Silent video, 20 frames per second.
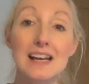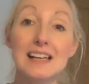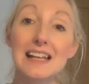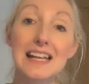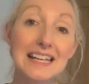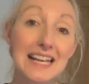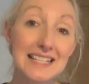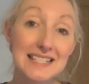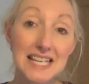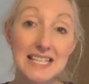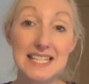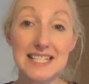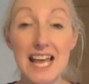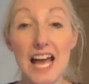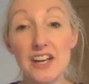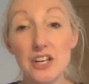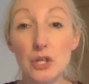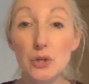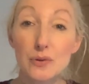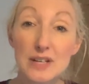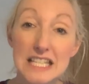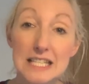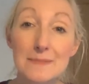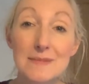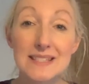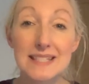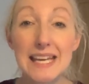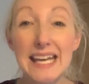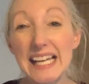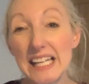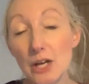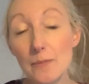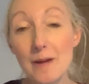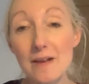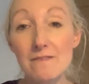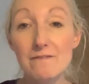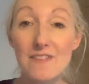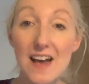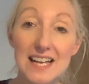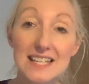like I said, it's kind of Christmassy, a little
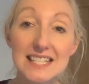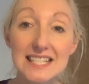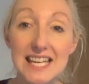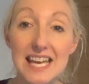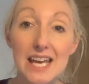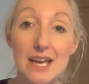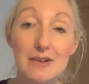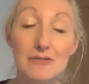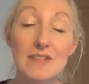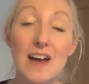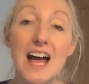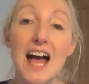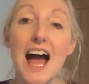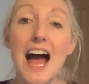bit festive.